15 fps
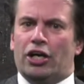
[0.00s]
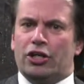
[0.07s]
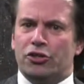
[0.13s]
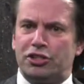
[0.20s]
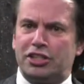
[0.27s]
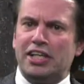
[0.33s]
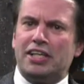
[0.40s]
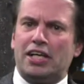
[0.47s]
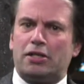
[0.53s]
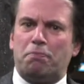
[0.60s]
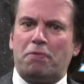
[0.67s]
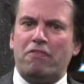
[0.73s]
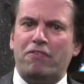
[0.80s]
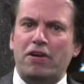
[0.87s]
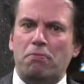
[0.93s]
You see that the
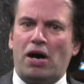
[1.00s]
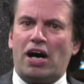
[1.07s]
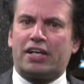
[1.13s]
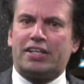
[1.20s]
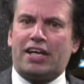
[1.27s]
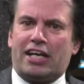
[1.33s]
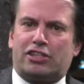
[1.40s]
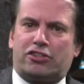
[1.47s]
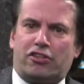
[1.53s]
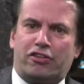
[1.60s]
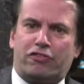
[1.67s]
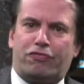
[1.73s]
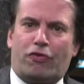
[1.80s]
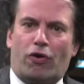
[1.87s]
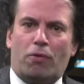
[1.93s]
PV market has
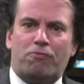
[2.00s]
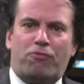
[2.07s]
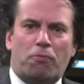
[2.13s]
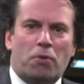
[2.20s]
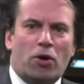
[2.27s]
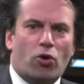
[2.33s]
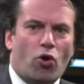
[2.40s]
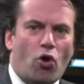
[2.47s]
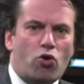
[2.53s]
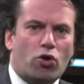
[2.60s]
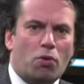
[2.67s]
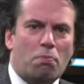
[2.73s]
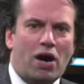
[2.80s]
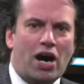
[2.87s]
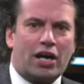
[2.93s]
transformed from a
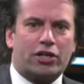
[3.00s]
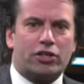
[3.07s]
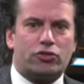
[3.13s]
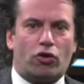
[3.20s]
local market